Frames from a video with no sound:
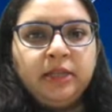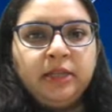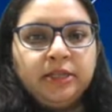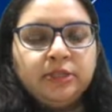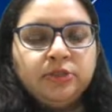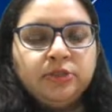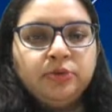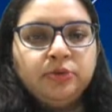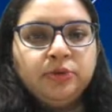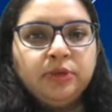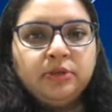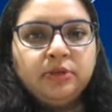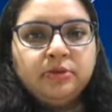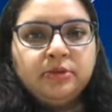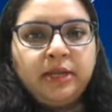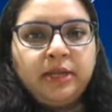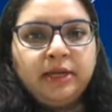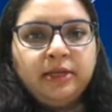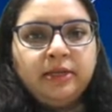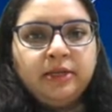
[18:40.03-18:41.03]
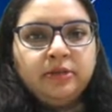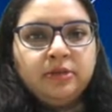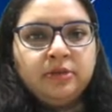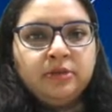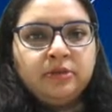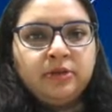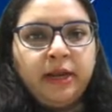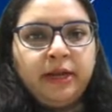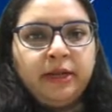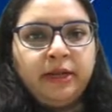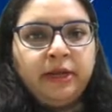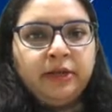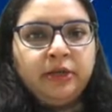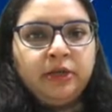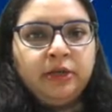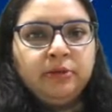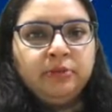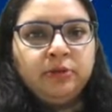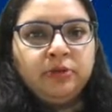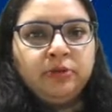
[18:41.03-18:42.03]
that student said this is right
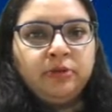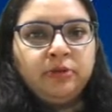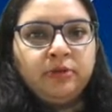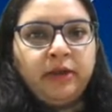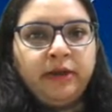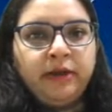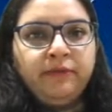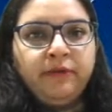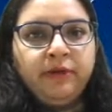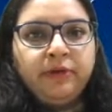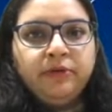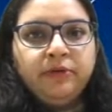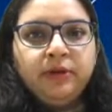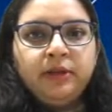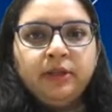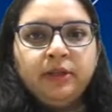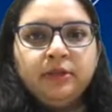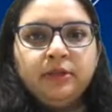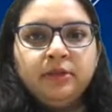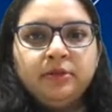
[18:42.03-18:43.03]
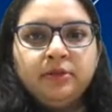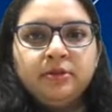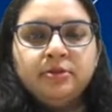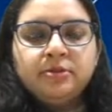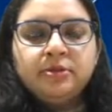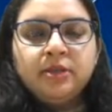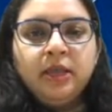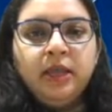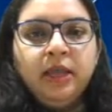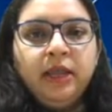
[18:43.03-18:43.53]
atrium, this is right ventricle, this is